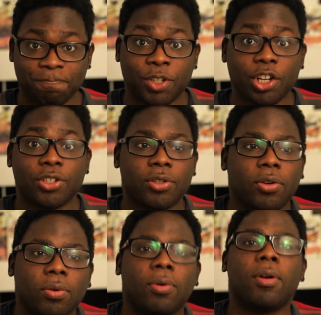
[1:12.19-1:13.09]
Just
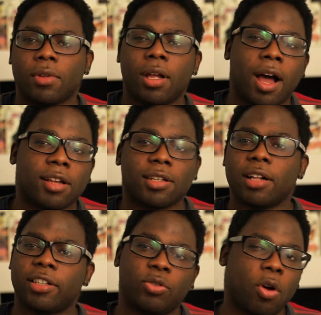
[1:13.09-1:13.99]
two. As
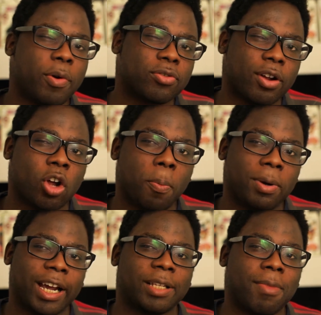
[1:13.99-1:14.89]
artists, we always try to
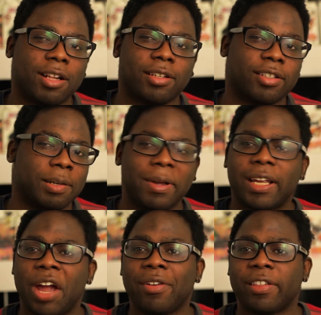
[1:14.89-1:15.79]
complicate matters and make
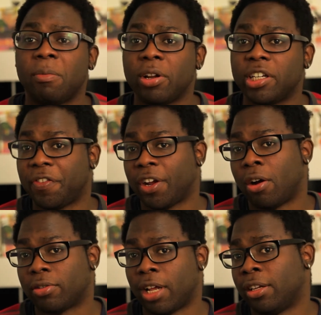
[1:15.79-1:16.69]
everything more
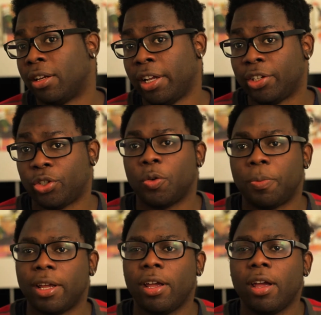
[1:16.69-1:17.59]
difficult than it should be.